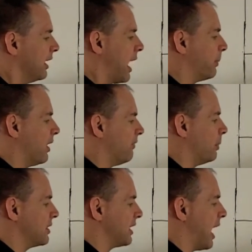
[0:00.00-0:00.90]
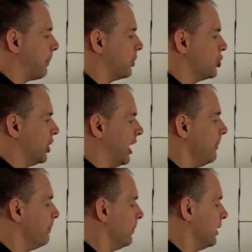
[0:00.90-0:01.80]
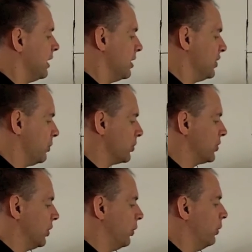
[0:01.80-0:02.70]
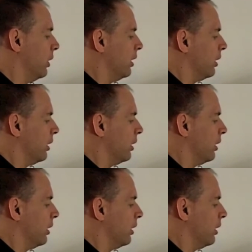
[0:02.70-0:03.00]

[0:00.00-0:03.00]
capital F plus capital G is equal to,